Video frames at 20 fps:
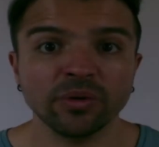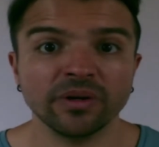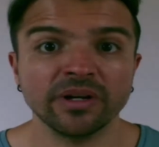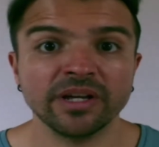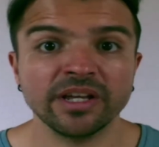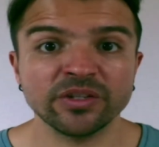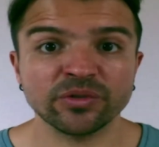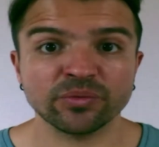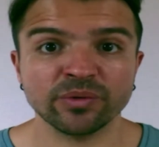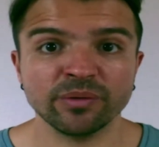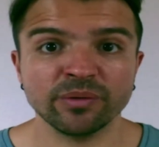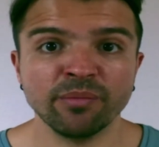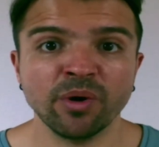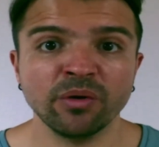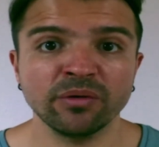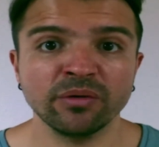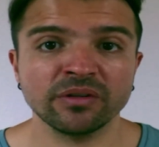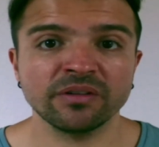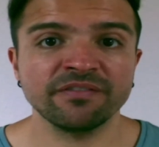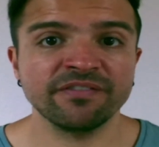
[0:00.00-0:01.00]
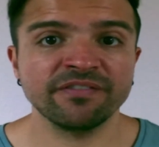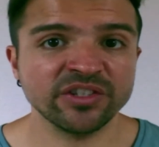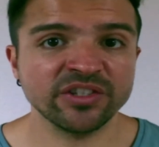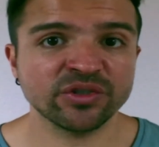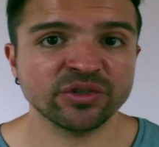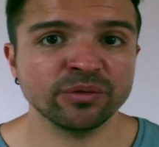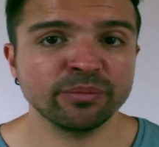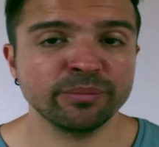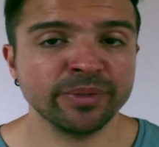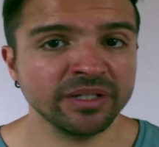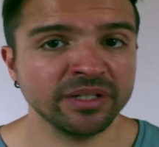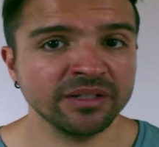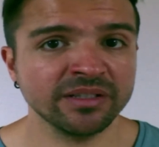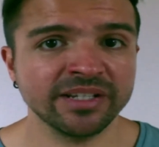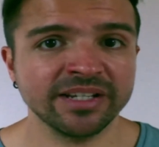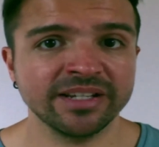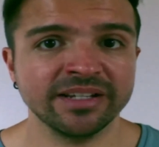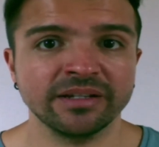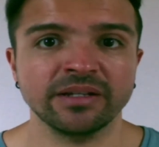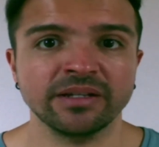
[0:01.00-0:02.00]
is remote venture
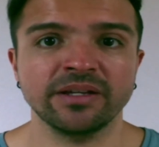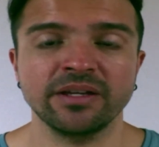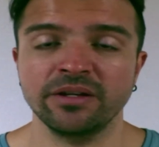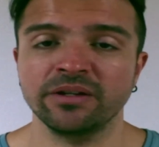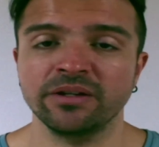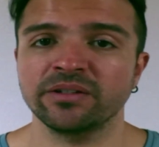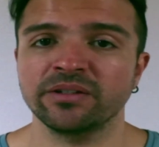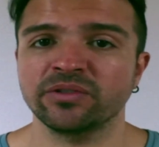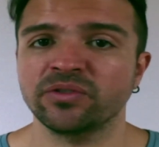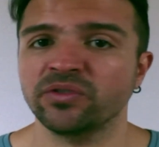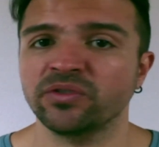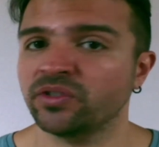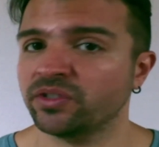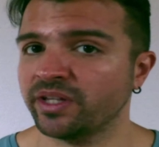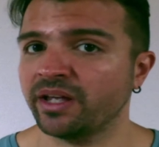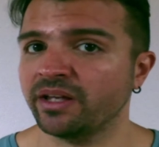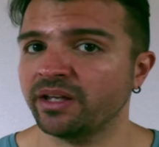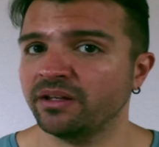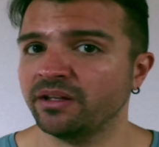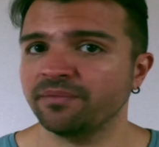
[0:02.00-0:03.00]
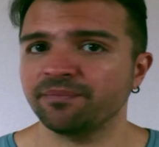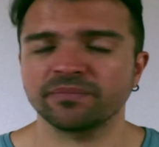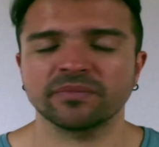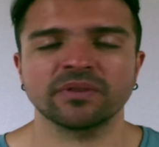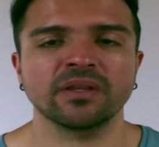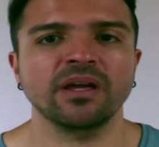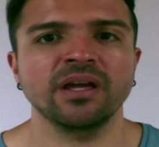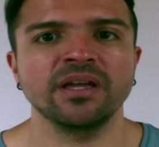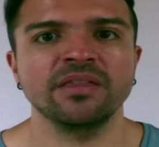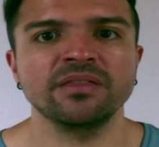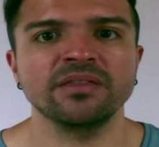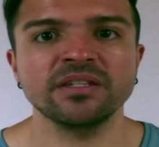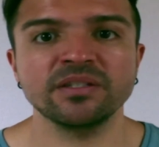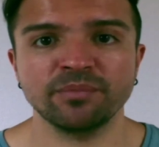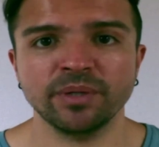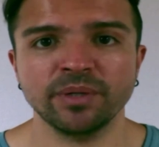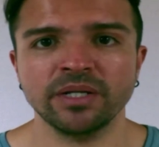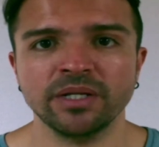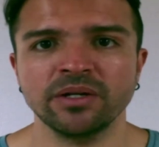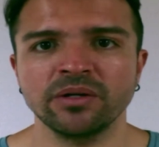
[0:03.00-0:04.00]
building here to stay? In this
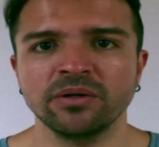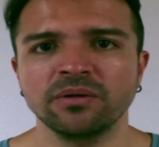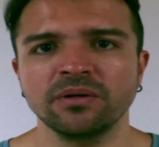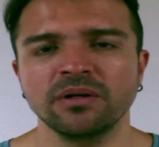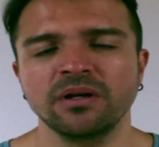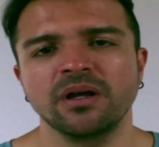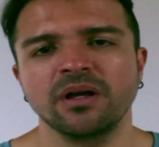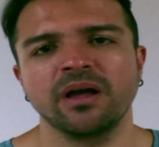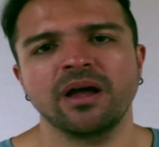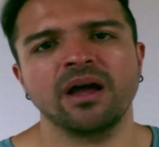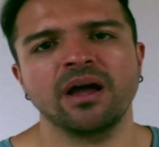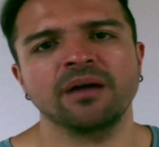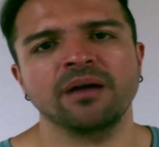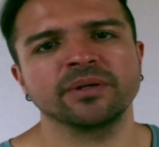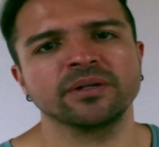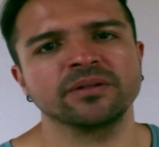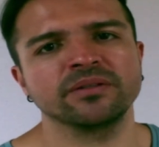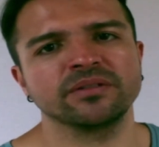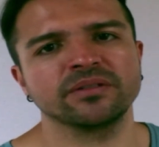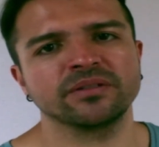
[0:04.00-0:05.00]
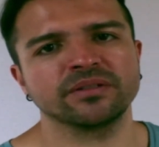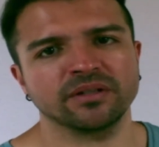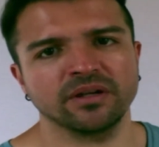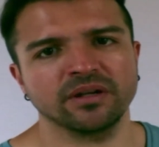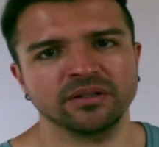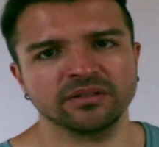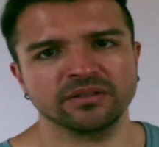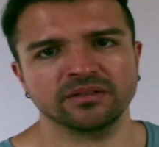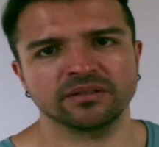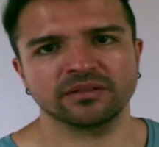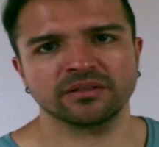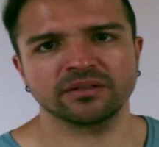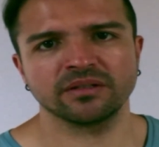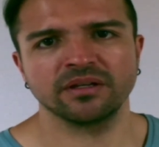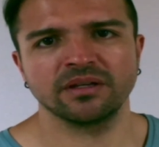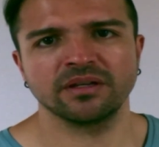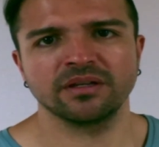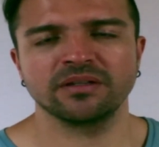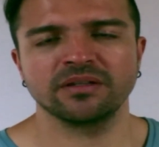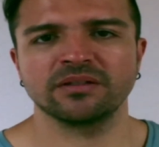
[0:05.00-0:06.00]
video, I'm going to discuss
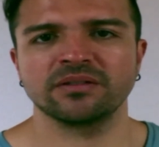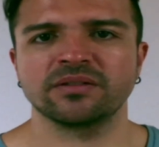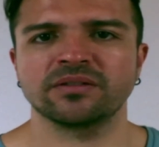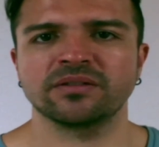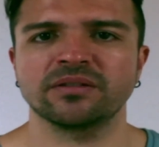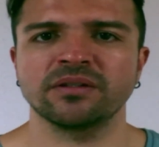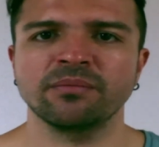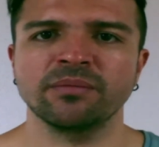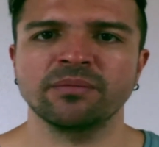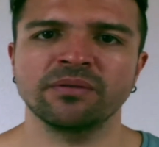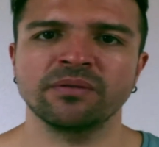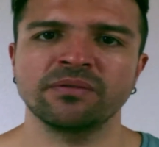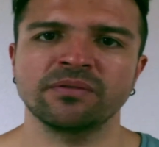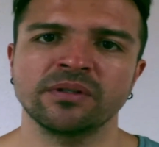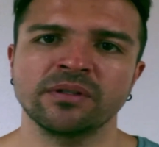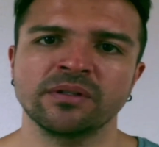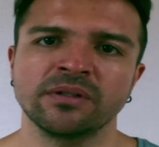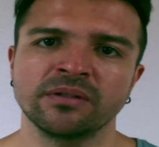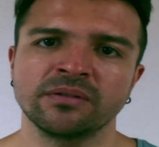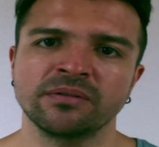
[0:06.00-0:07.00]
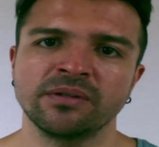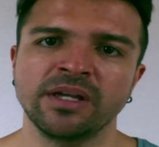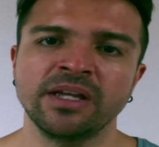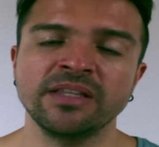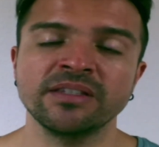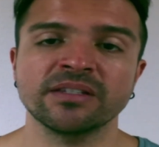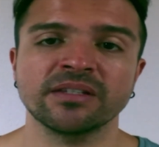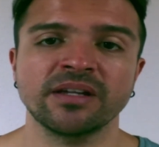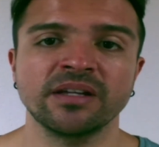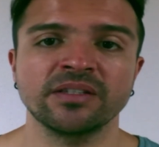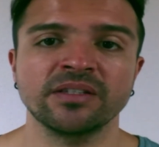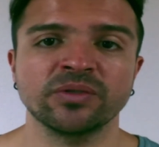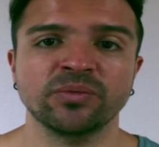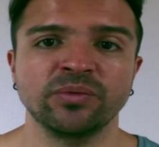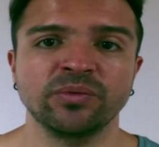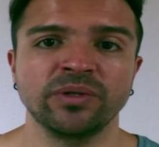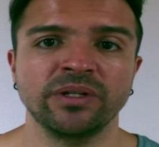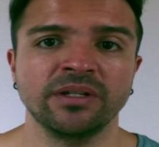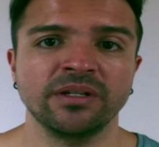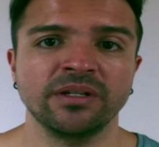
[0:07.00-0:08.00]
some of the insights we